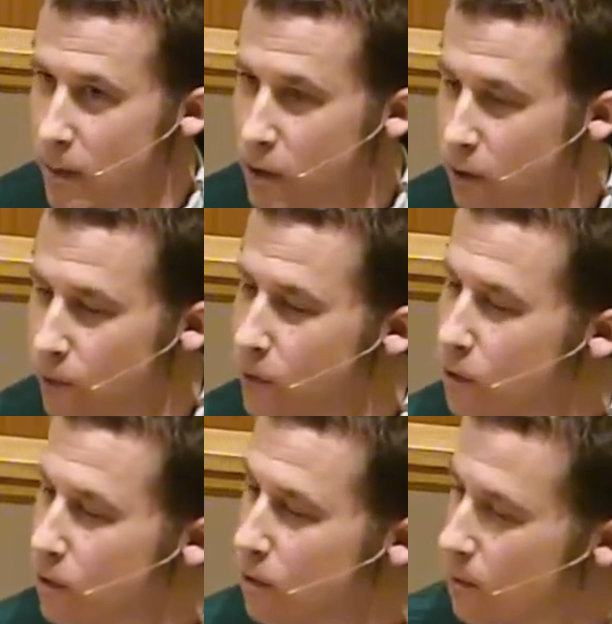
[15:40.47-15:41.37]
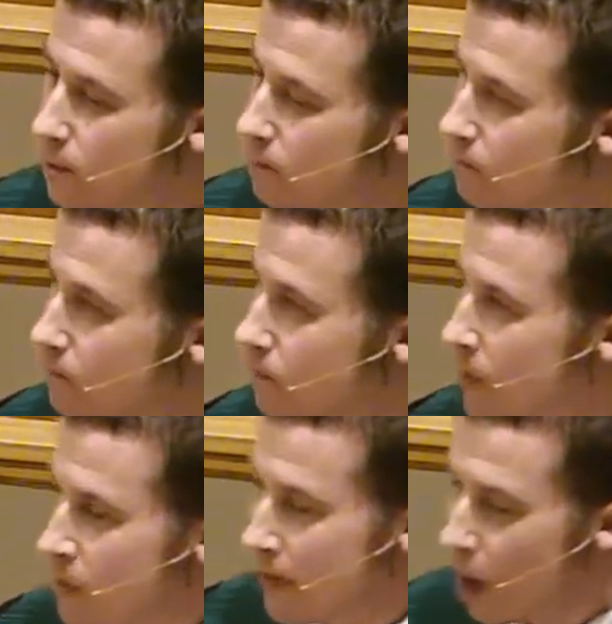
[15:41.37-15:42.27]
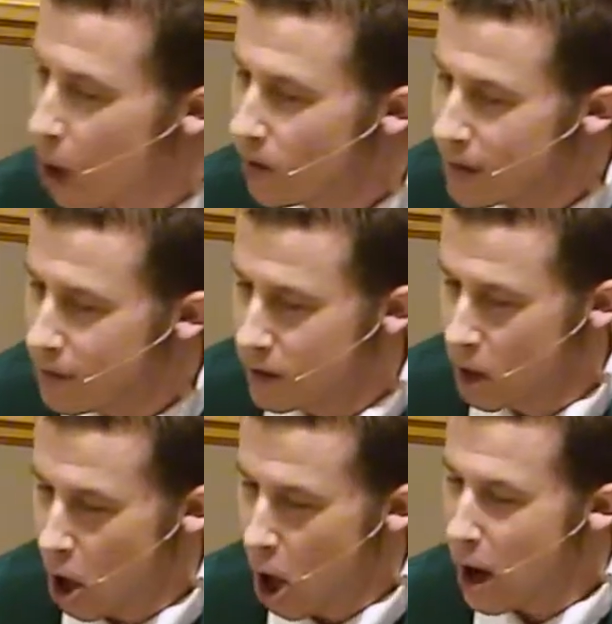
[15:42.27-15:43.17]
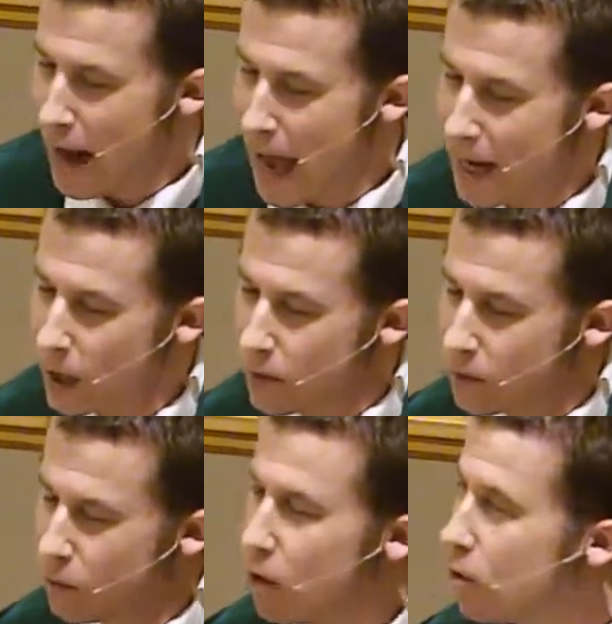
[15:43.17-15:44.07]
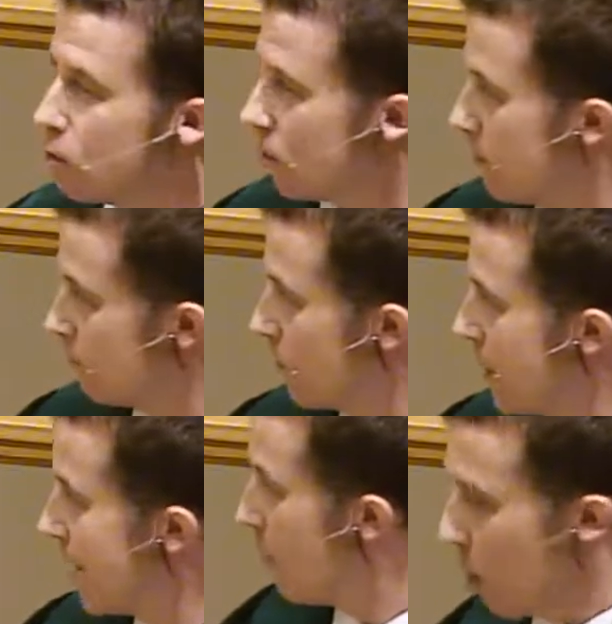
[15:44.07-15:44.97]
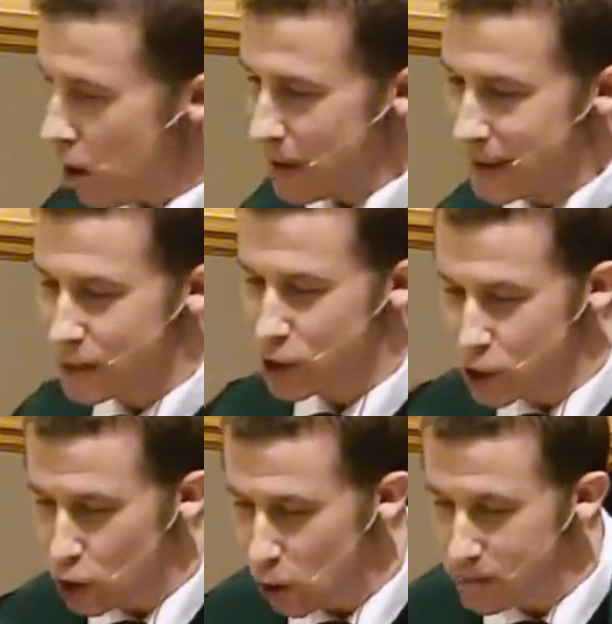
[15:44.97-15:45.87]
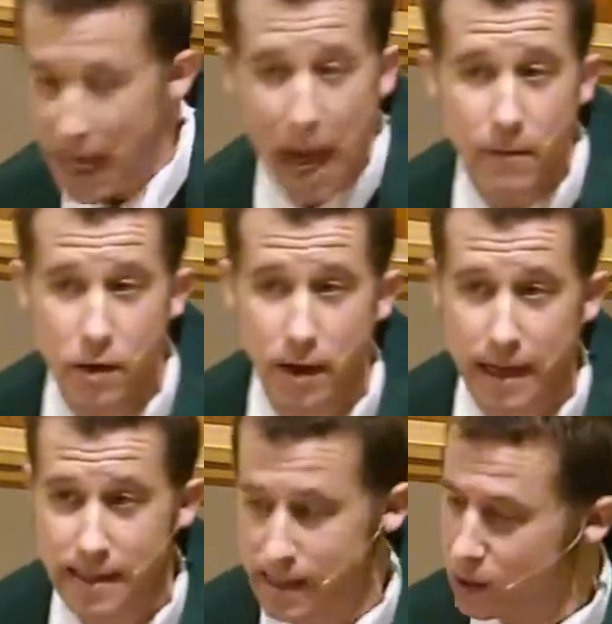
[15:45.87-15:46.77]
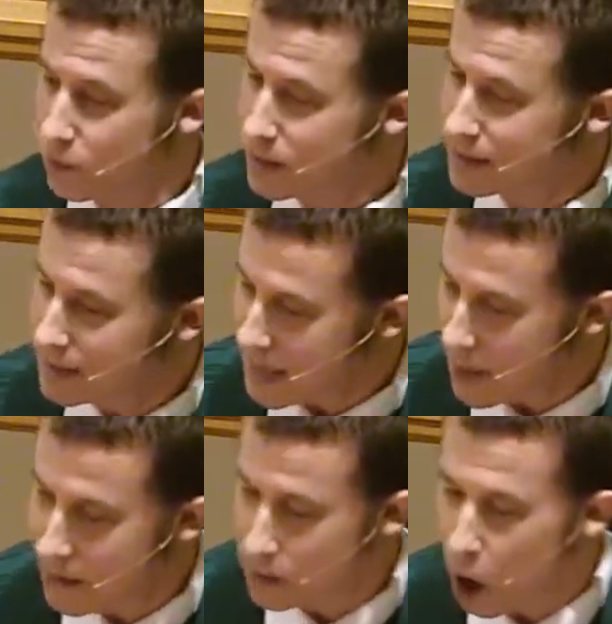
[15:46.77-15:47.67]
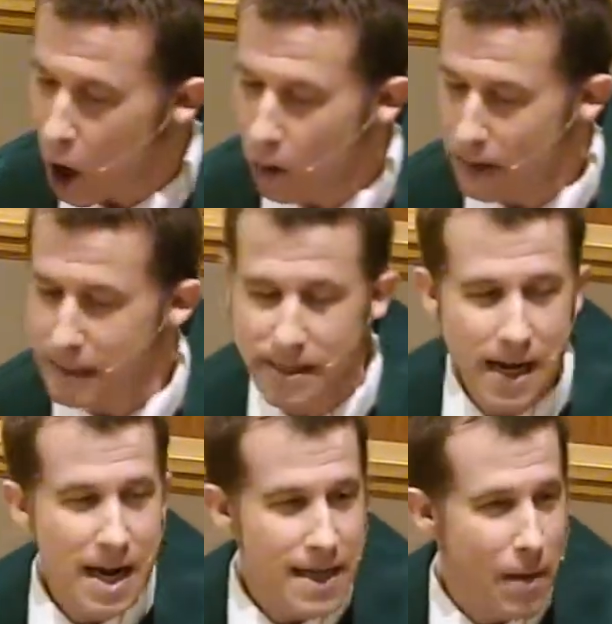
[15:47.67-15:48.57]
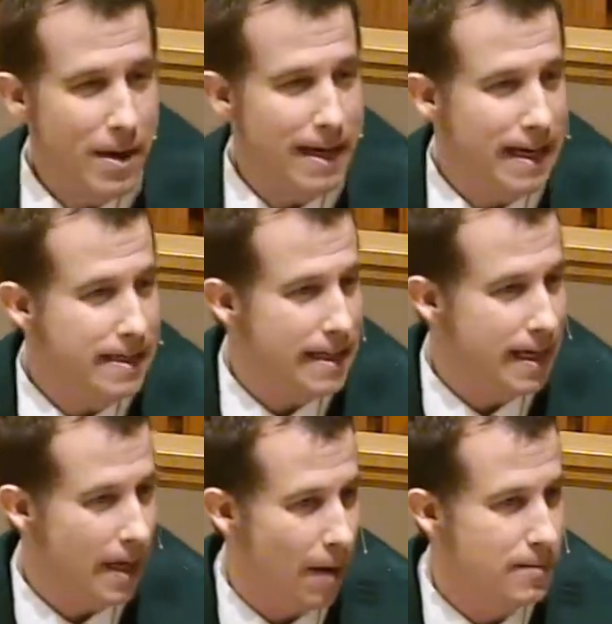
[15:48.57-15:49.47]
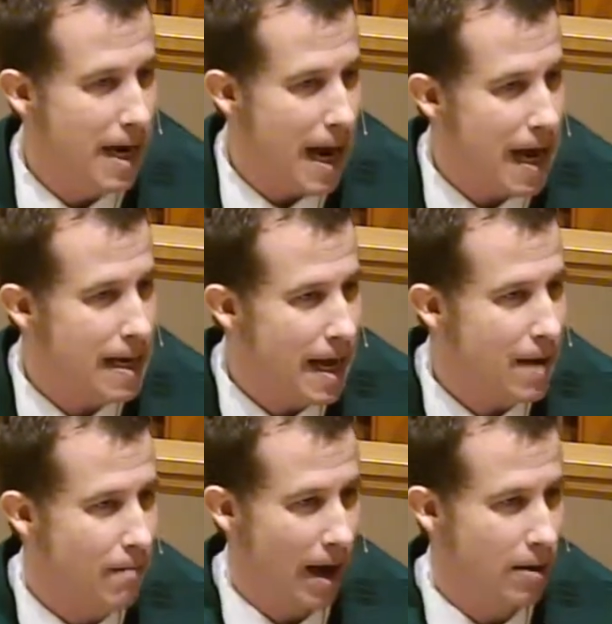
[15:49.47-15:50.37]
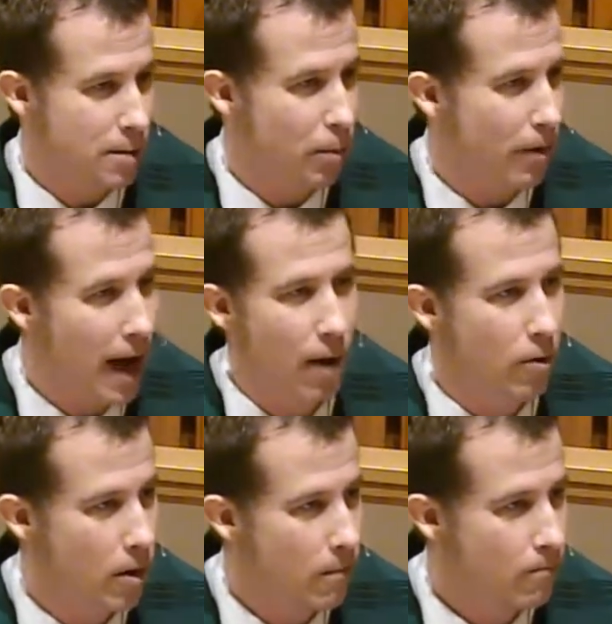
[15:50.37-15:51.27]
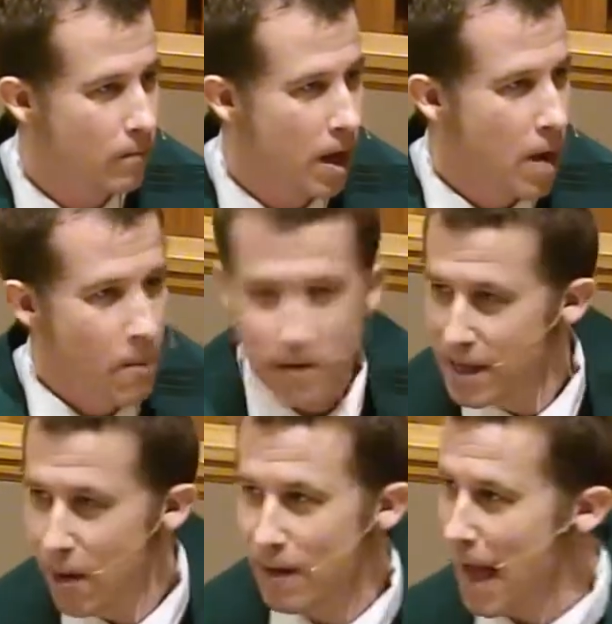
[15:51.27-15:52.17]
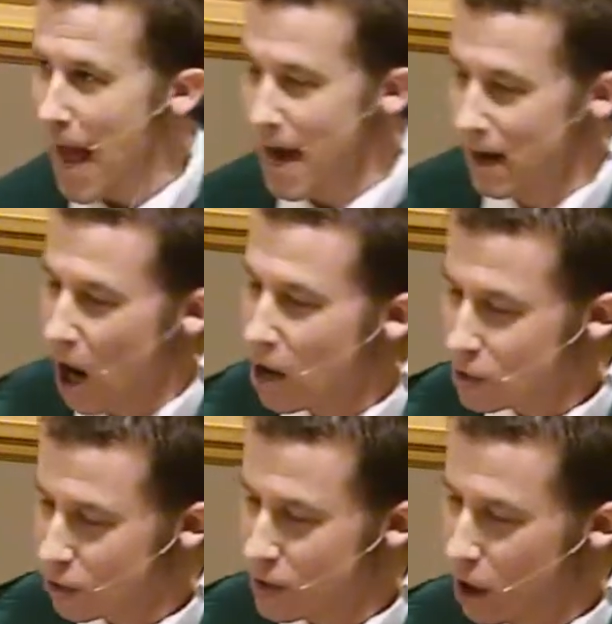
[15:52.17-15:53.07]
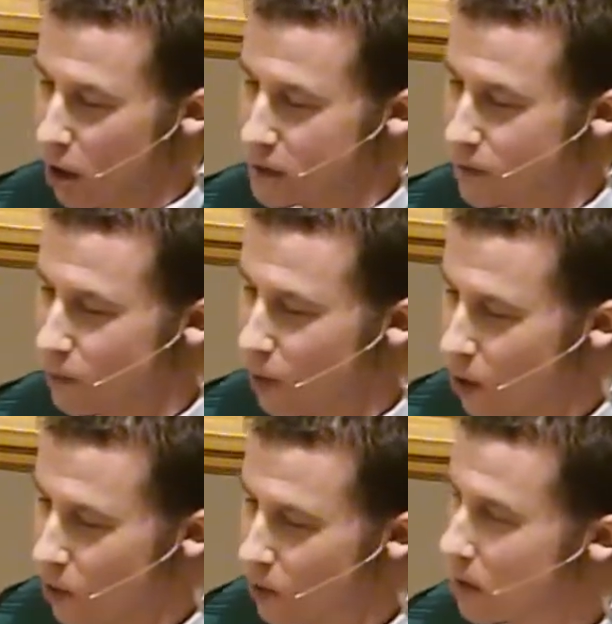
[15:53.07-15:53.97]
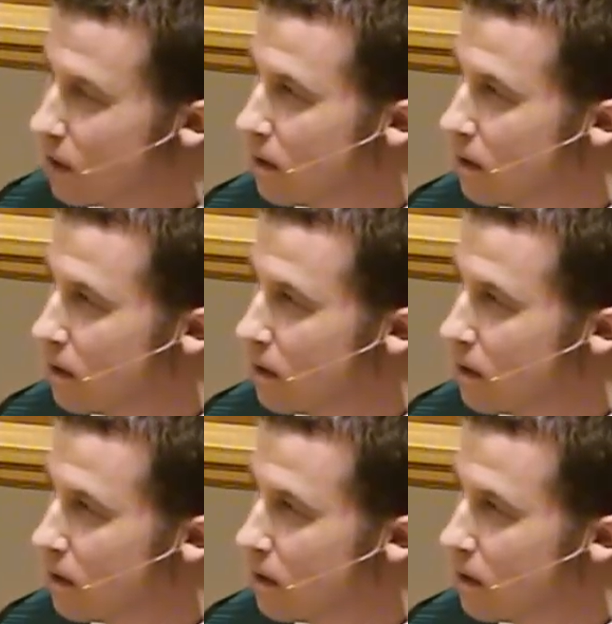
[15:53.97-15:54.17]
but new fuel. They all get in the car and head out on the road. Now Marty assumes that everything is still the same. As always, they would need to get up to 88 miles per hour. But they only had 100 yards of road.